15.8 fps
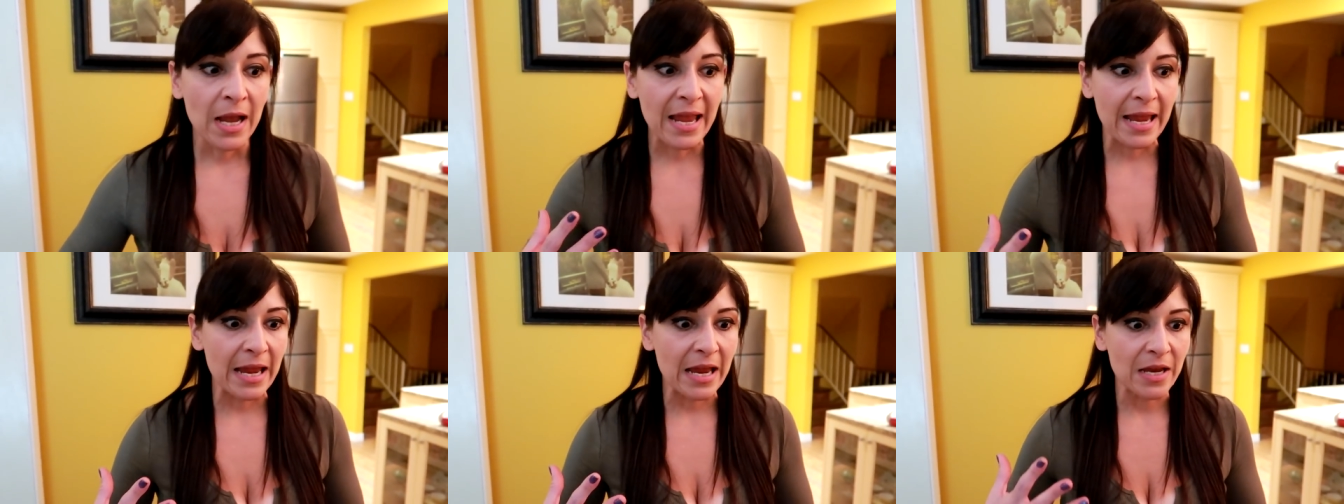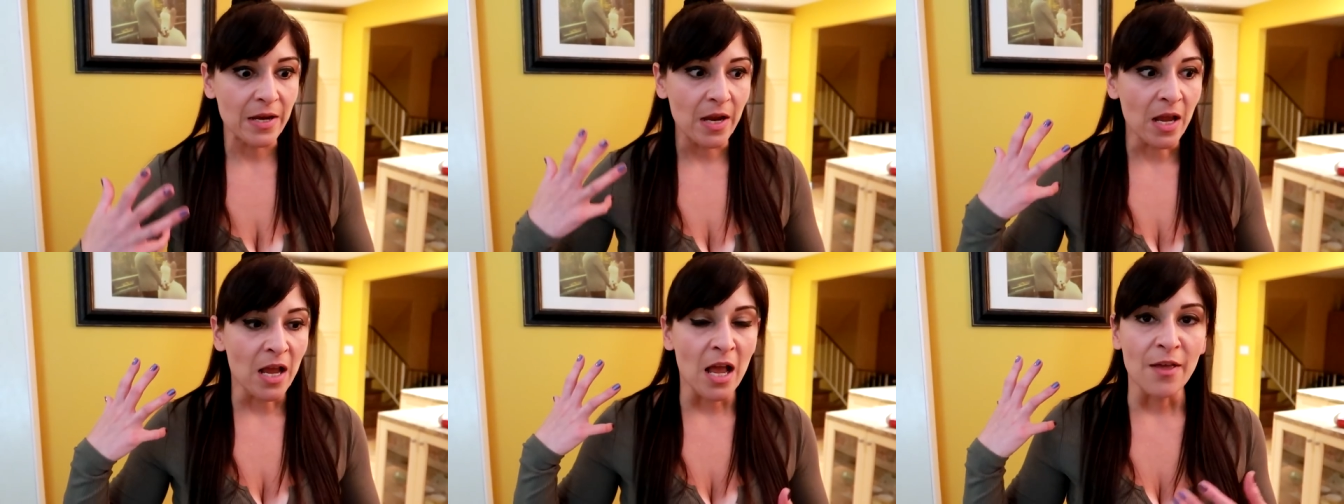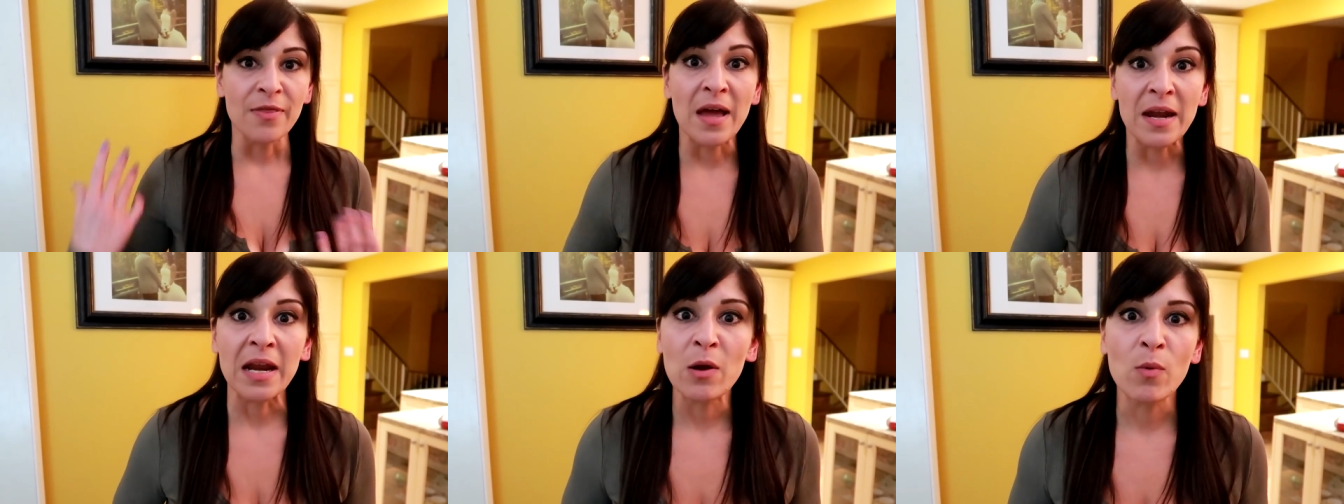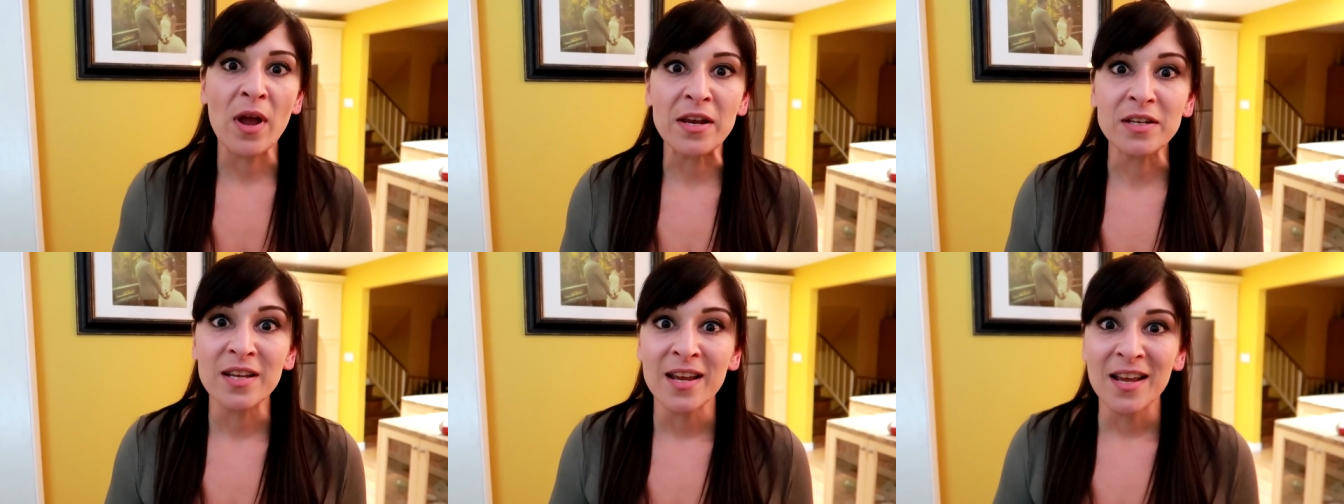And then I
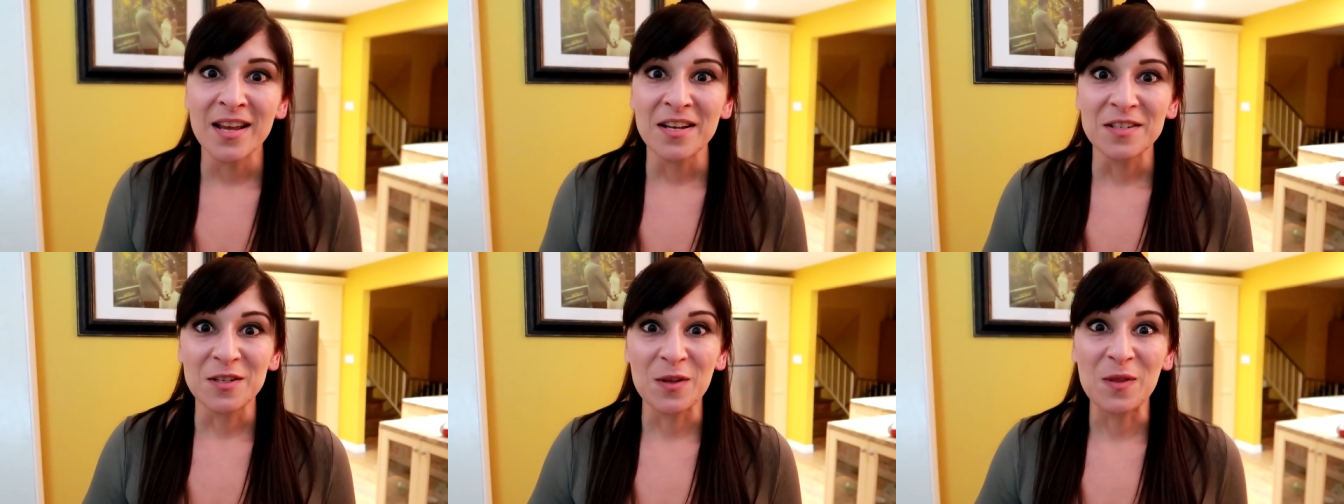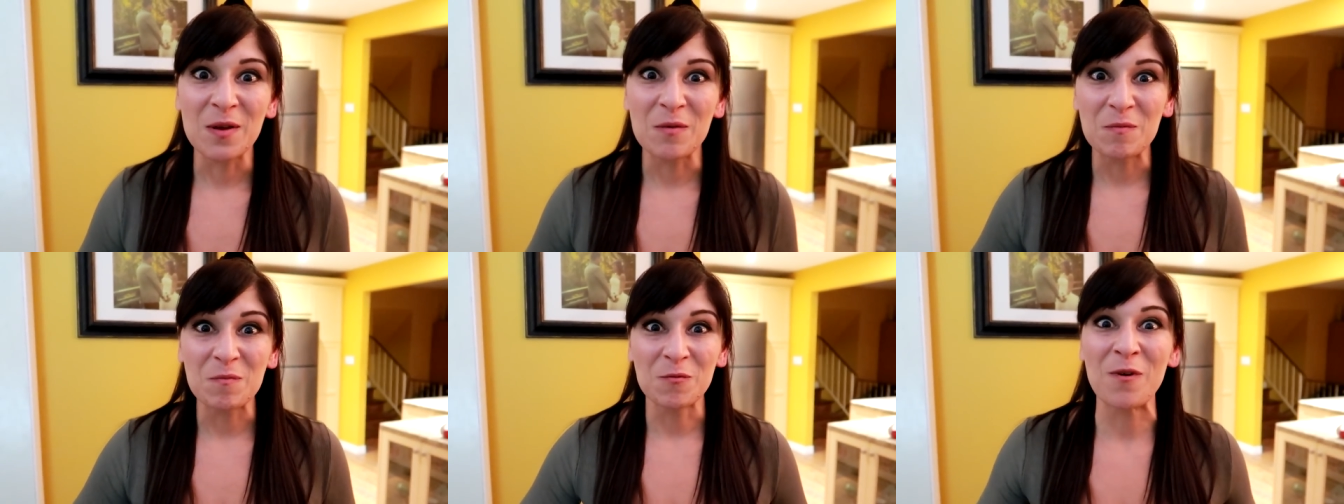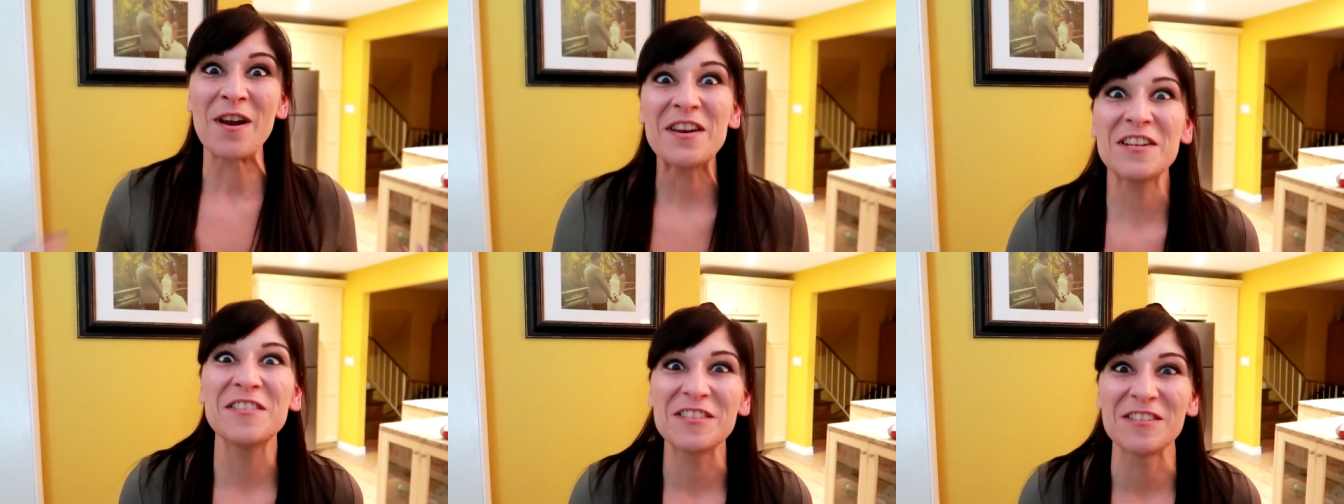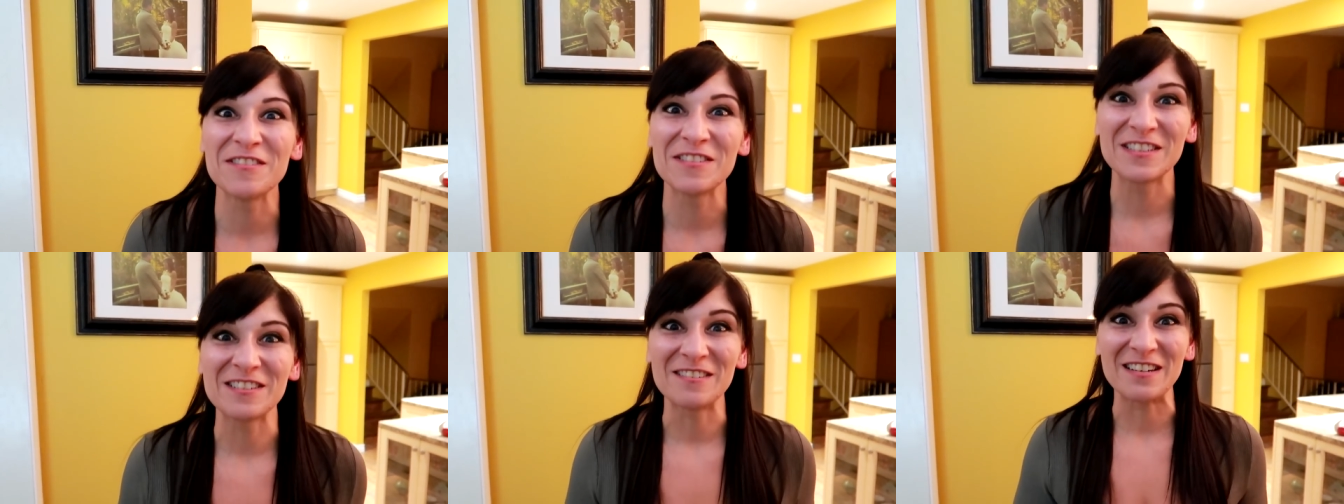went to the running
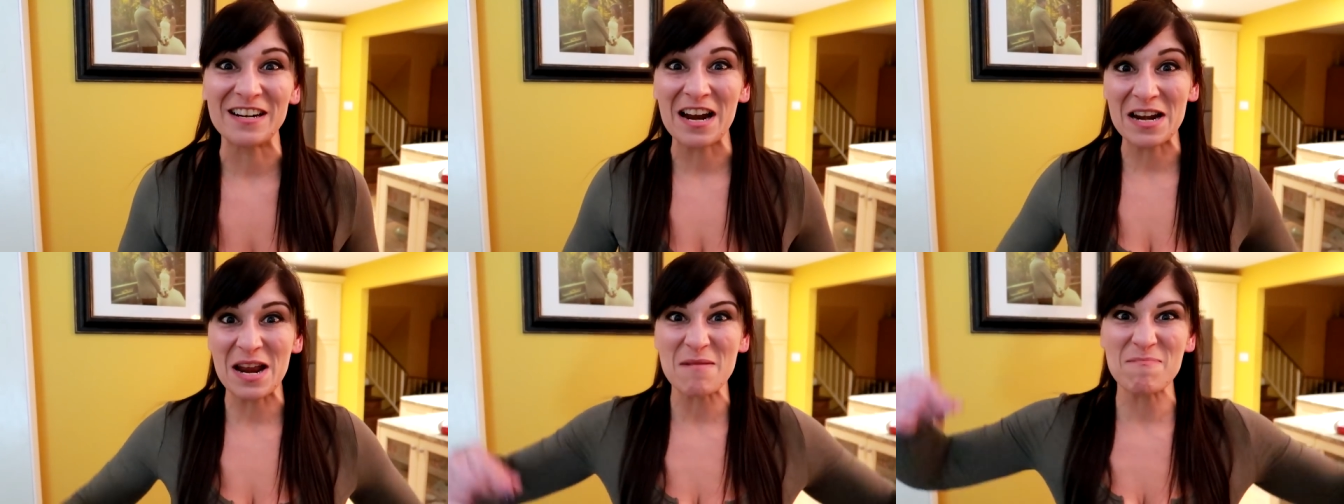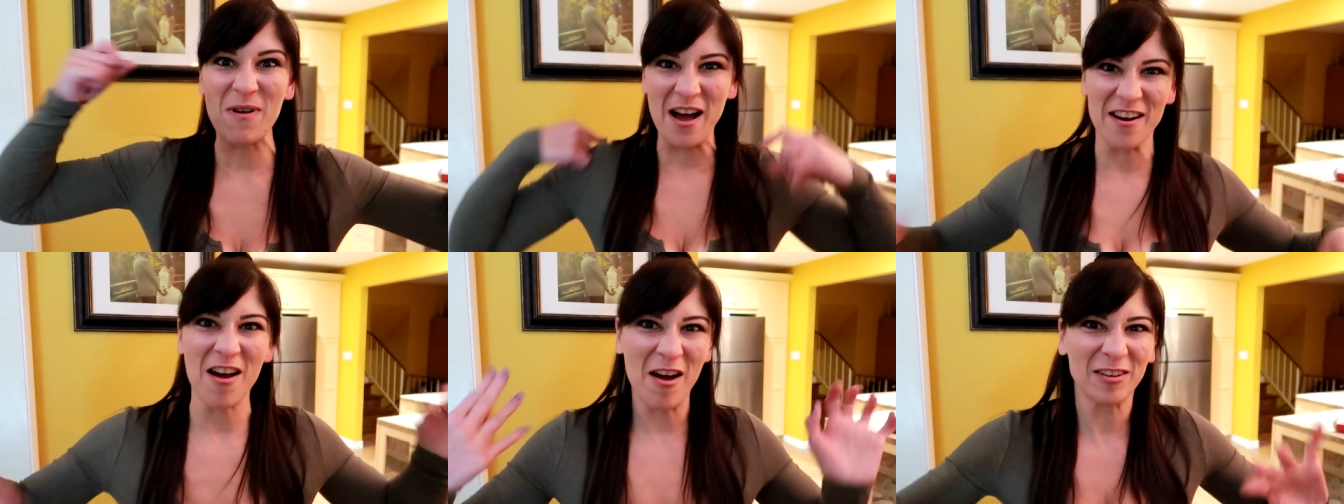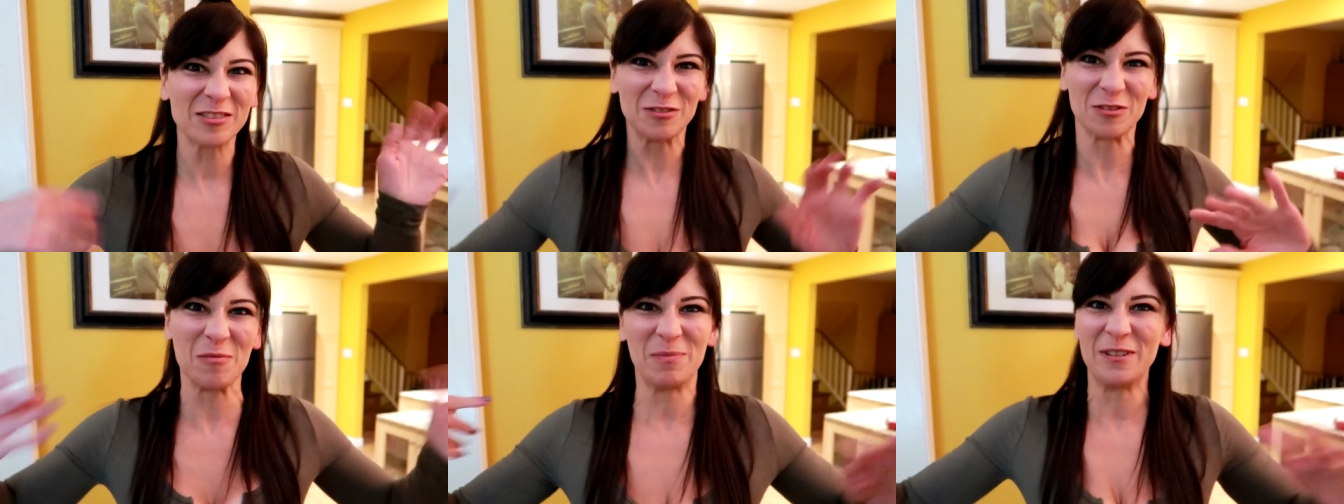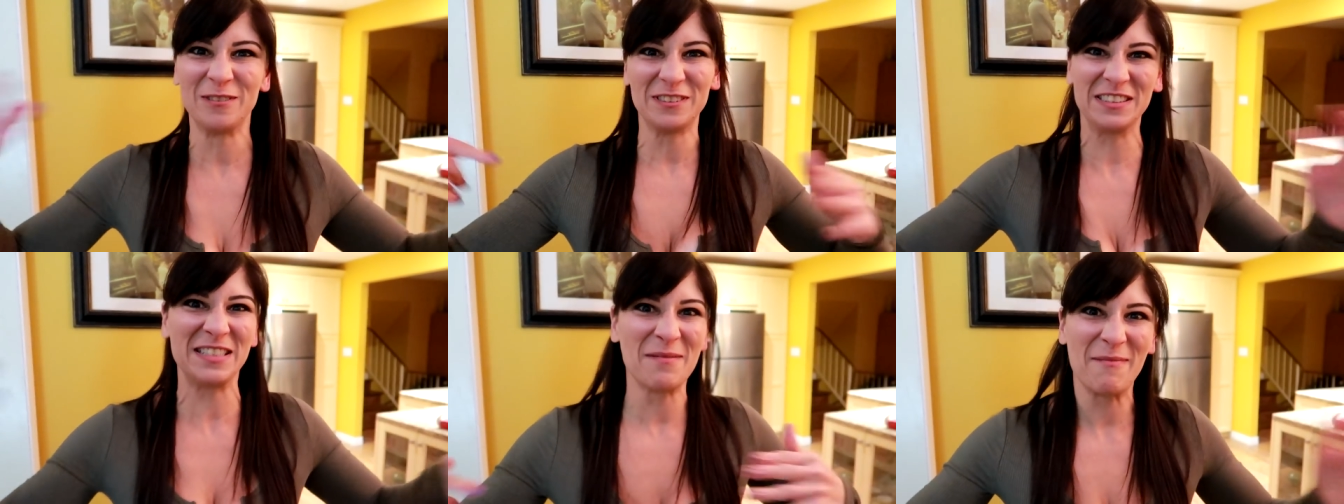shoe store and I bought Ultra
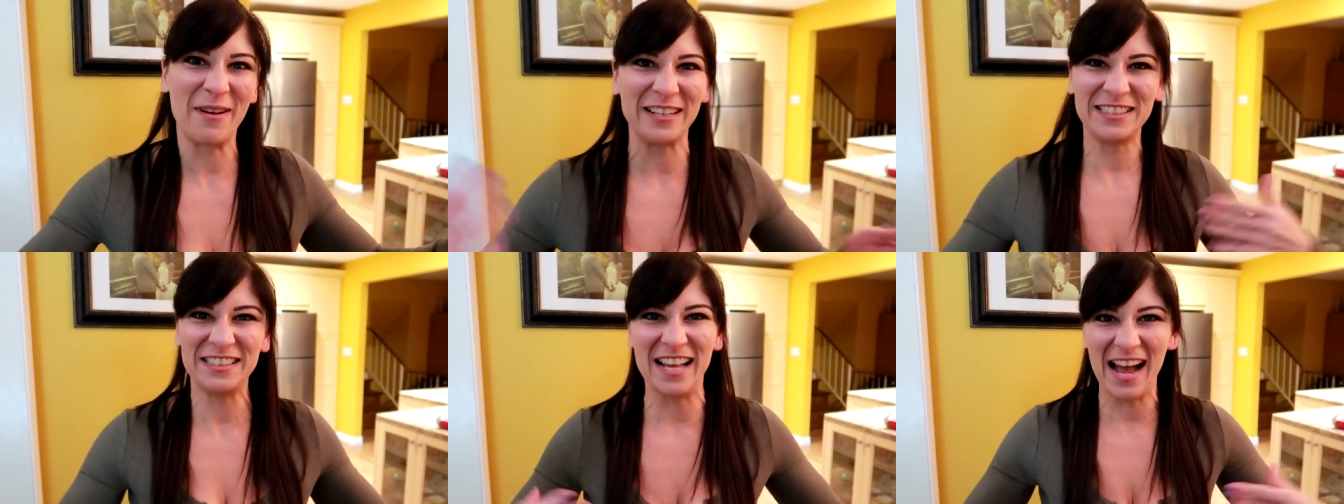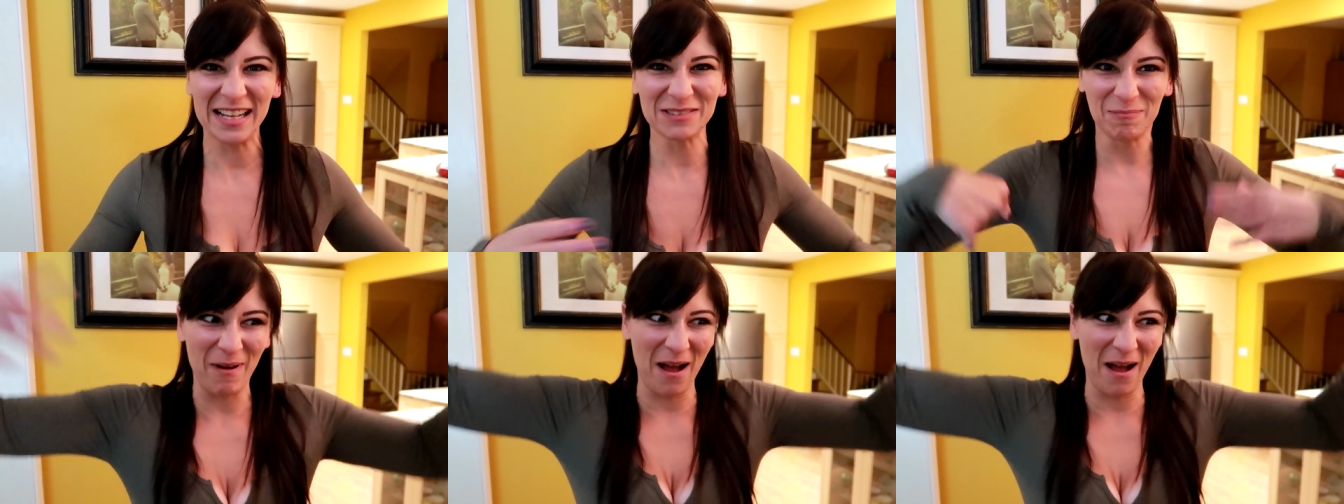Boost, and my Sass